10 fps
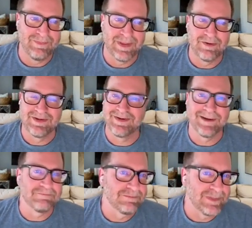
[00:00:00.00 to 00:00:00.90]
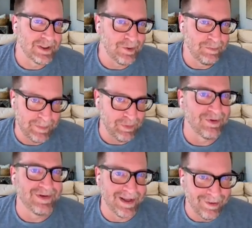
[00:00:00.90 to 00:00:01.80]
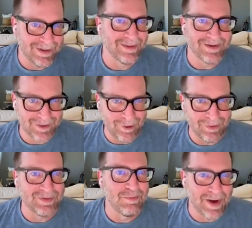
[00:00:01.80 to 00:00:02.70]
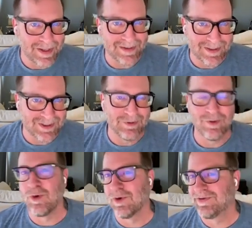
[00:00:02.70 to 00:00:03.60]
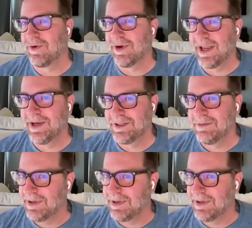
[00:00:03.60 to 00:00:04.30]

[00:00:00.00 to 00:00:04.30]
I was like, dude, people are telling you there's all this money in digital course creation,